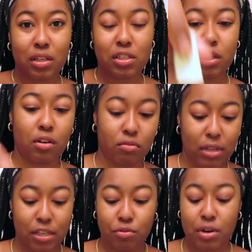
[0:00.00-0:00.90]
So
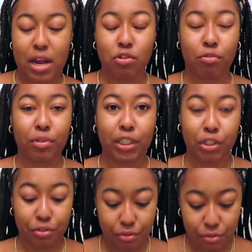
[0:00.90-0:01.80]
that's what I normally
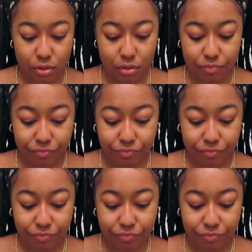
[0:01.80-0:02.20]
use.